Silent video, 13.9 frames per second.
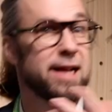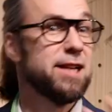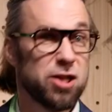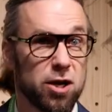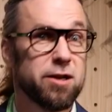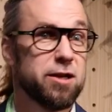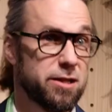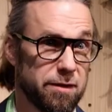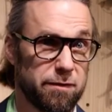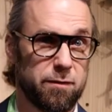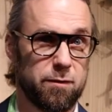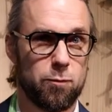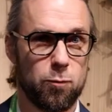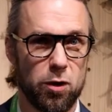
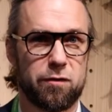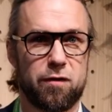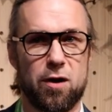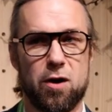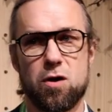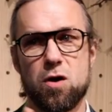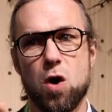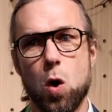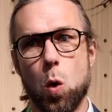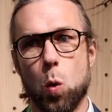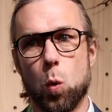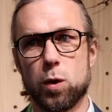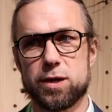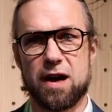alternative workflow
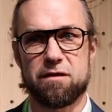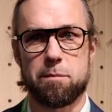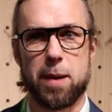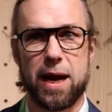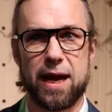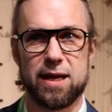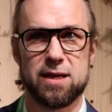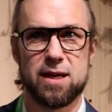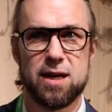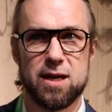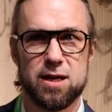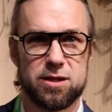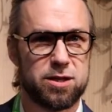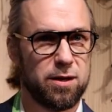would have been
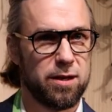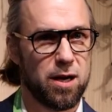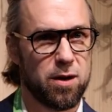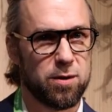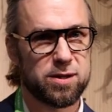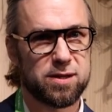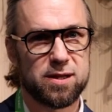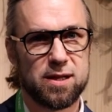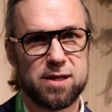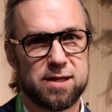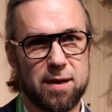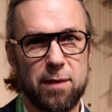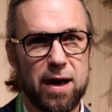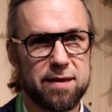to use
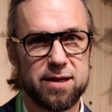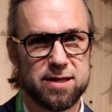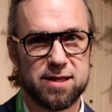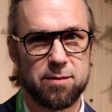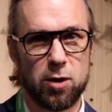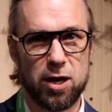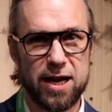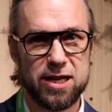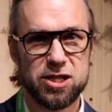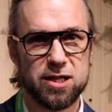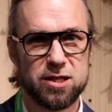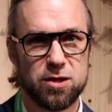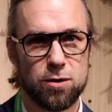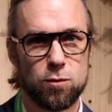some other
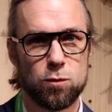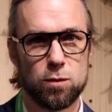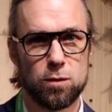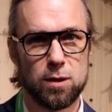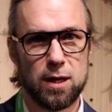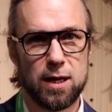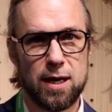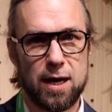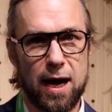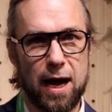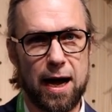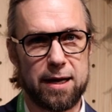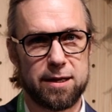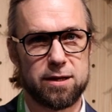simulation tool
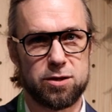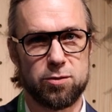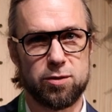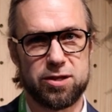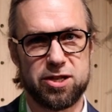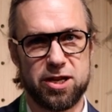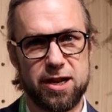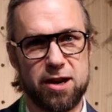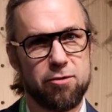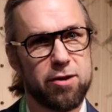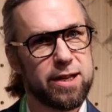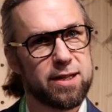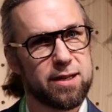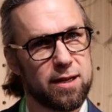and do a
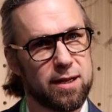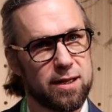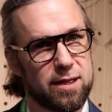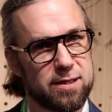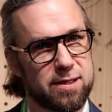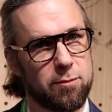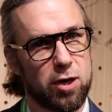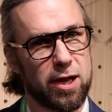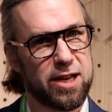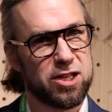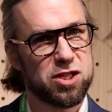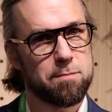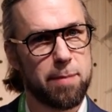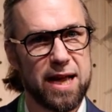generic
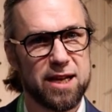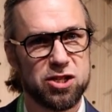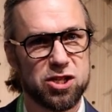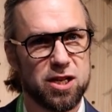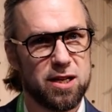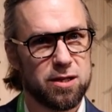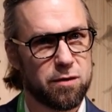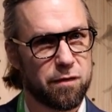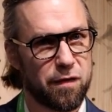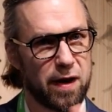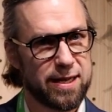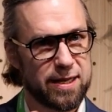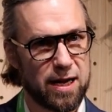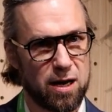simulation batch to
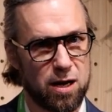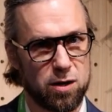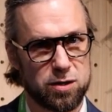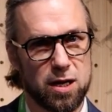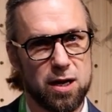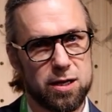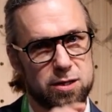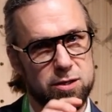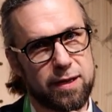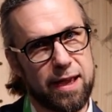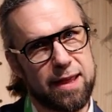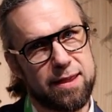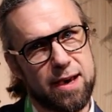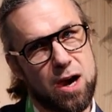find out,
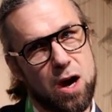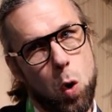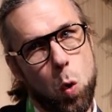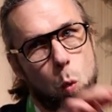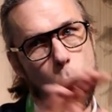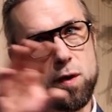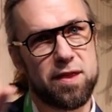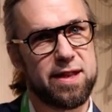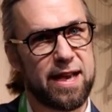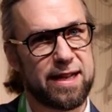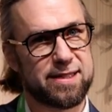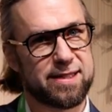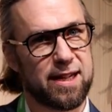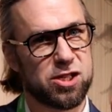together with an
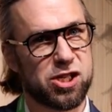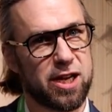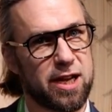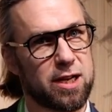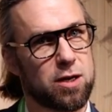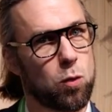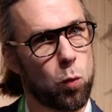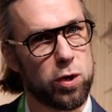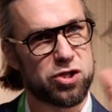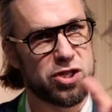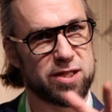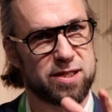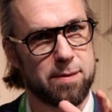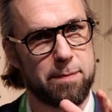Excel sheet, which
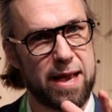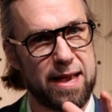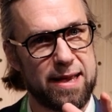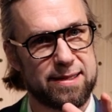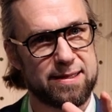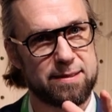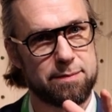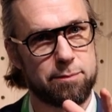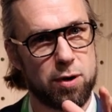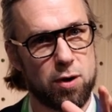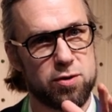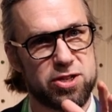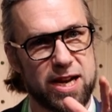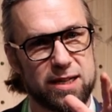is the best
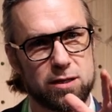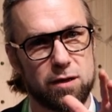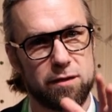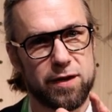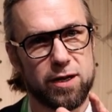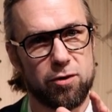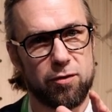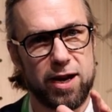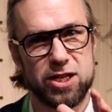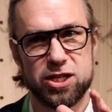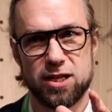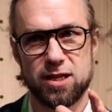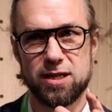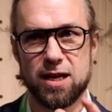project
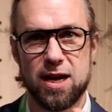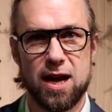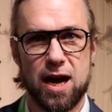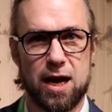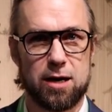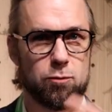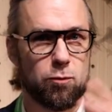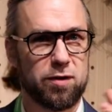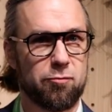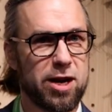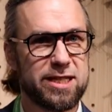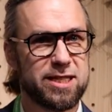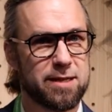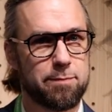configuration. And with
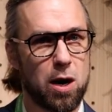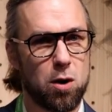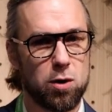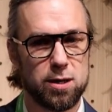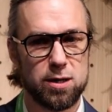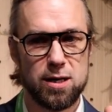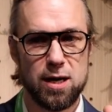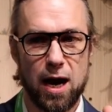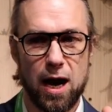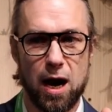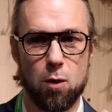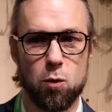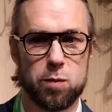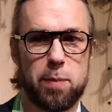RatedPower,
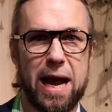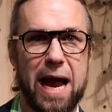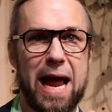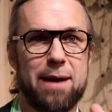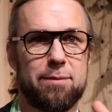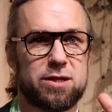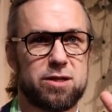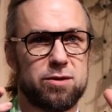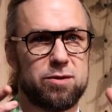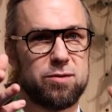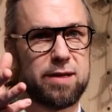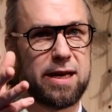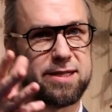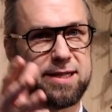I would be able to
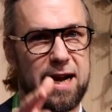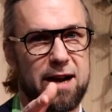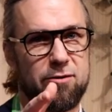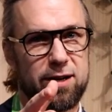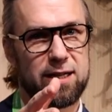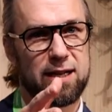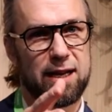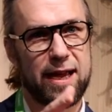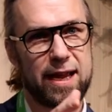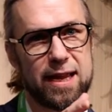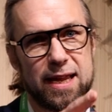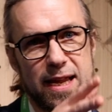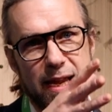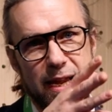do that
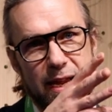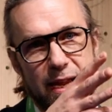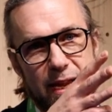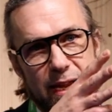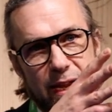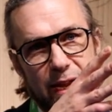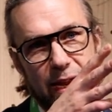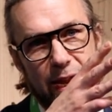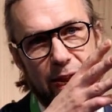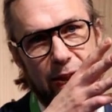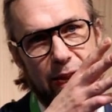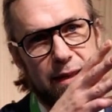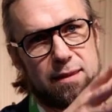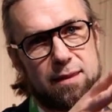directly
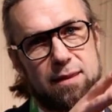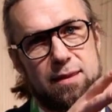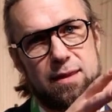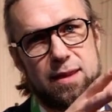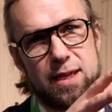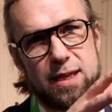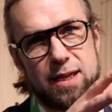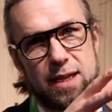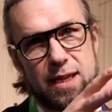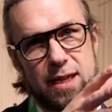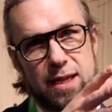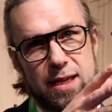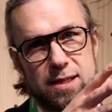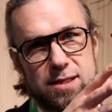in
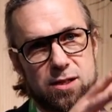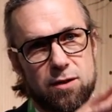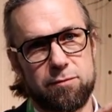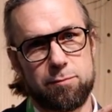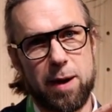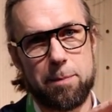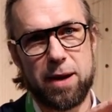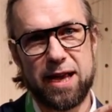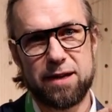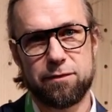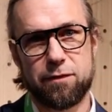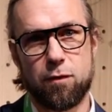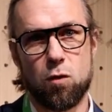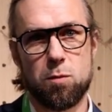the software
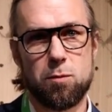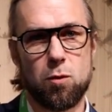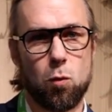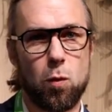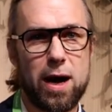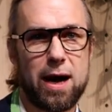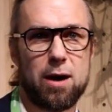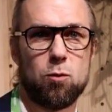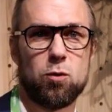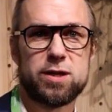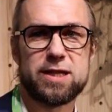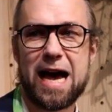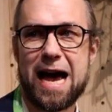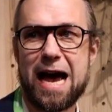platform, where I
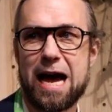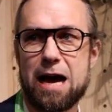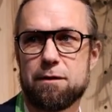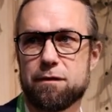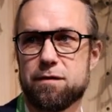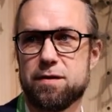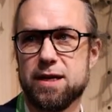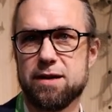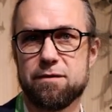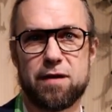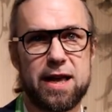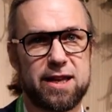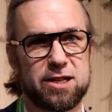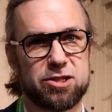would have the
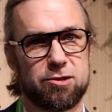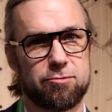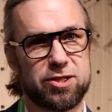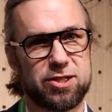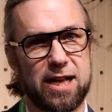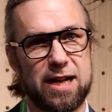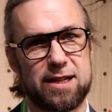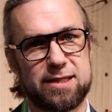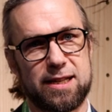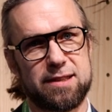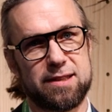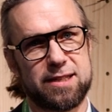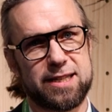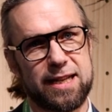financial result
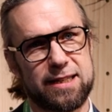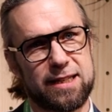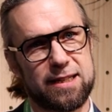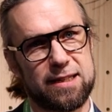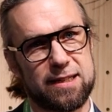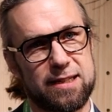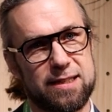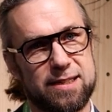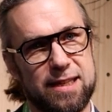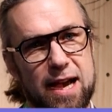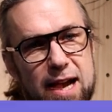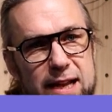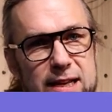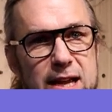and the technical
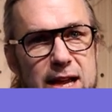design